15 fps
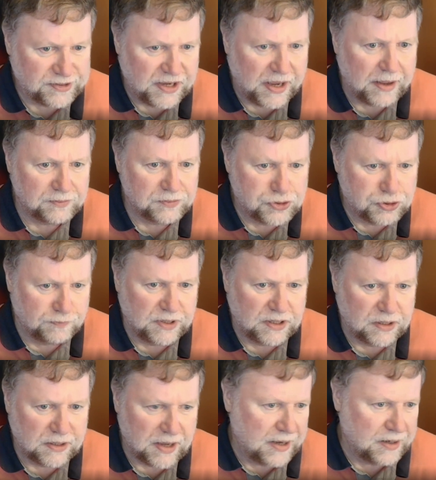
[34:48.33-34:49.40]
pretend to
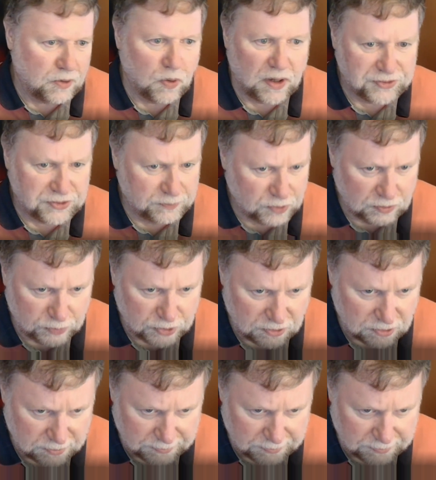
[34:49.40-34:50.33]
be a quantum computer.